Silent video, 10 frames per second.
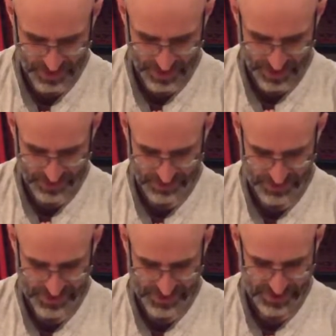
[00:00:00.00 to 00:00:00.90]
I
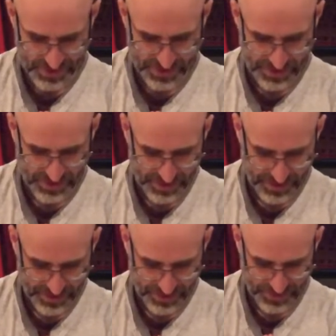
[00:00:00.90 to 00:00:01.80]
don't see,
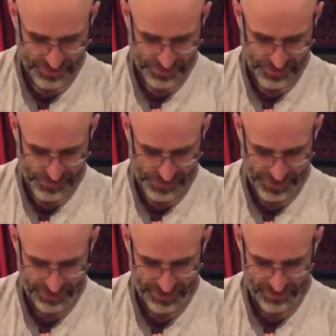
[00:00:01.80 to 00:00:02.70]

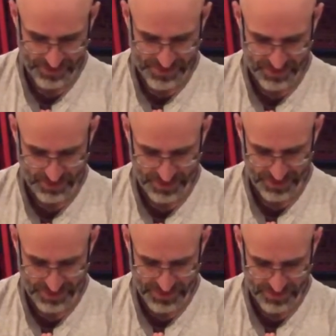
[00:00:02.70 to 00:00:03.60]
yeah, I don't see where
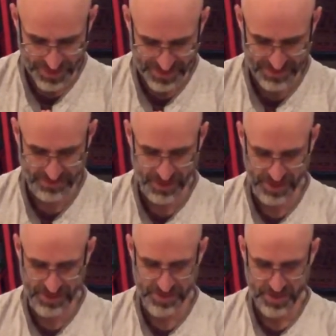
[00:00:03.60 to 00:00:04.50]
it
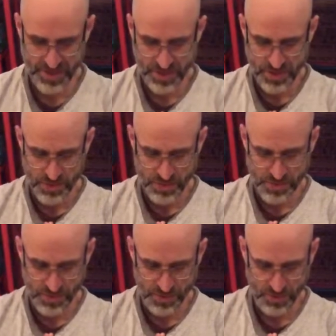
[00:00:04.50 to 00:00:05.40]
specifies.
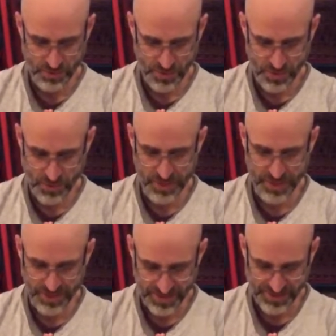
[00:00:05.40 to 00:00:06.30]
So, oh,
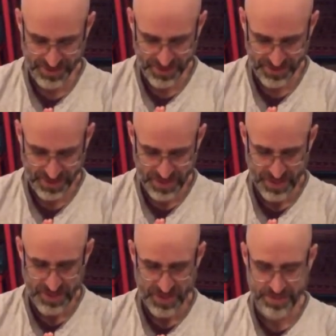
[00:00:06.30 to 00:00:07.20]
and yes, he does.
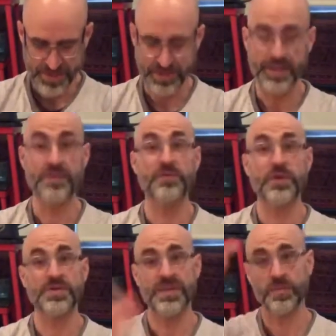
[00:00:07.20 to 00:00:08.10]
He says, uh,
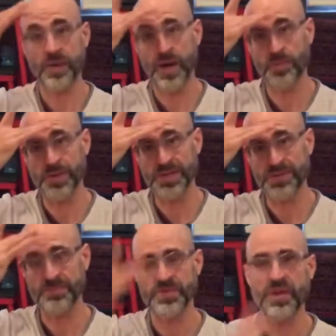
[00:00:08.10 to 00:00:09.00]
focus on the brow
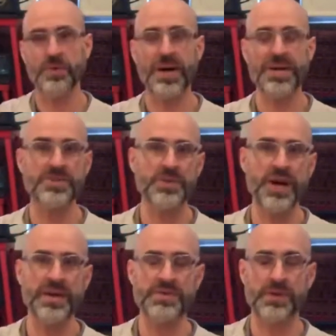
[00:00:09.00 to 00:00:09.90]
point. So otherwise your
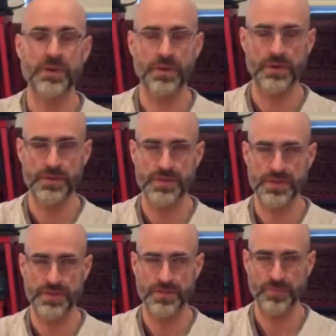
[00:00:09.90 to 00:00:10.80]
eyes are
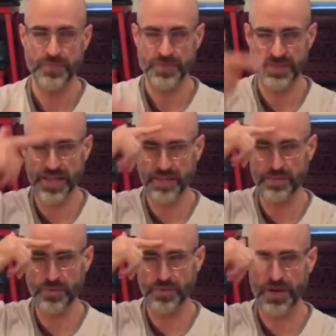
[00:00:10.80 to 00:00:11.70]
closed, slightly
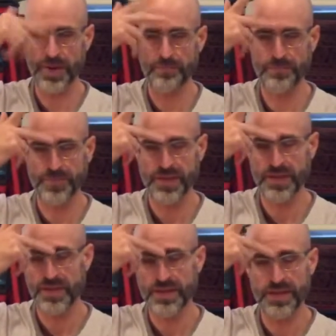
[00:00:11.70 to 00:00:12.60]
rolled up,
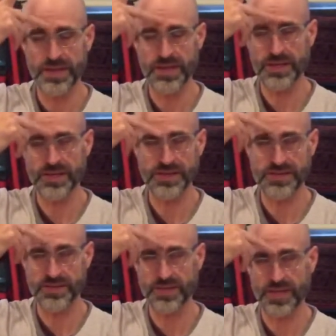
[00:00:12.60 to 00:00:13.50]
and
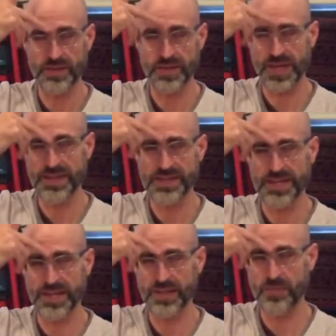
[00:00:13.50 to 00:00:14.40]
it's like you're
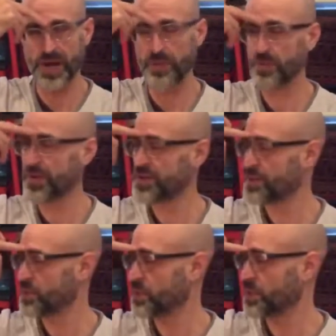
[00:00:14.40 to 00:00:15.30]
gazing at the brow point,
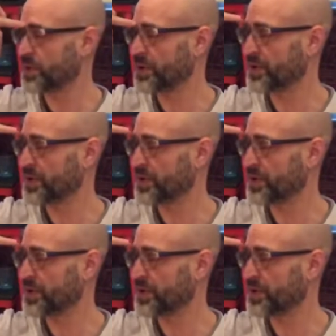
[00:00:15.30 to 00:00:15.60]
or